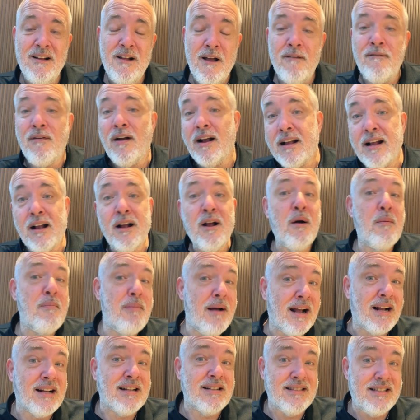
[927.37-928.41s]
If I could go
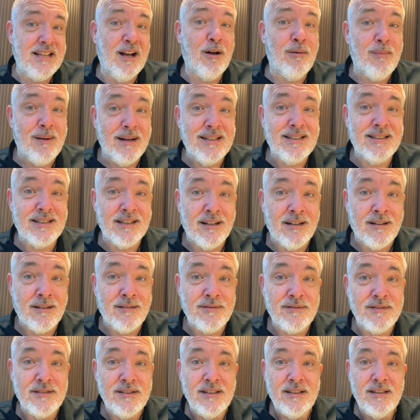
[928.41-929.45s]
back and tell
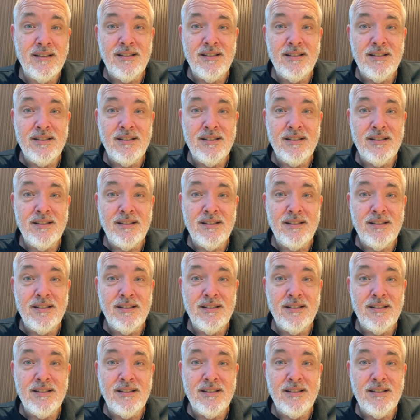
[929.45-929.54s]
myself,